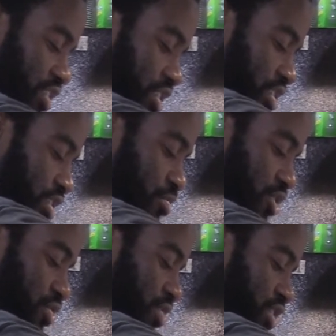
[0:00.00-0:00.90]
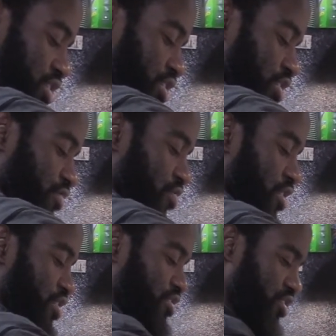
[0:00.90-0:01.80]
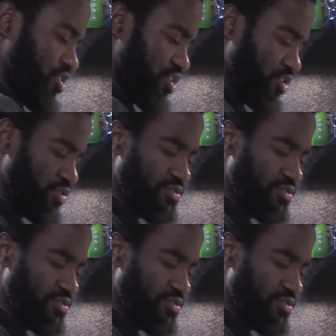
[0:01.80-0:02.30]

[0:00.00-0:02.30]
just in between enough water to, you know,